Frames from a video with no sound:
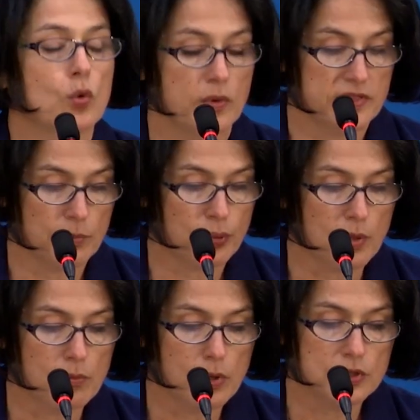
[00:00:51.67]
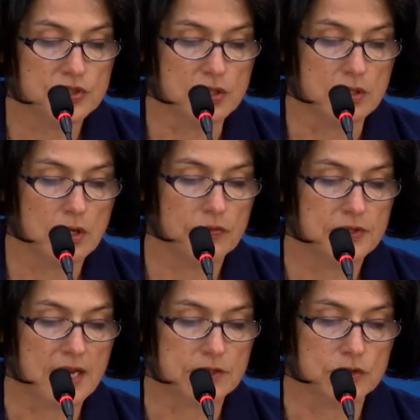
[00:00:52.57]
with the promotion
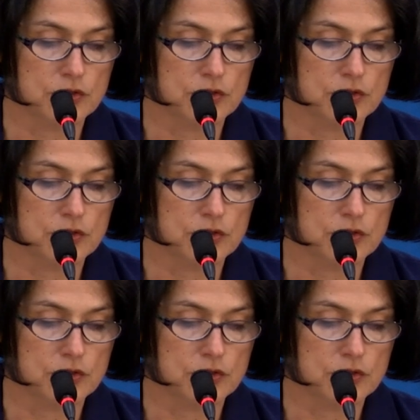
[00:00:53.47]
of Dr.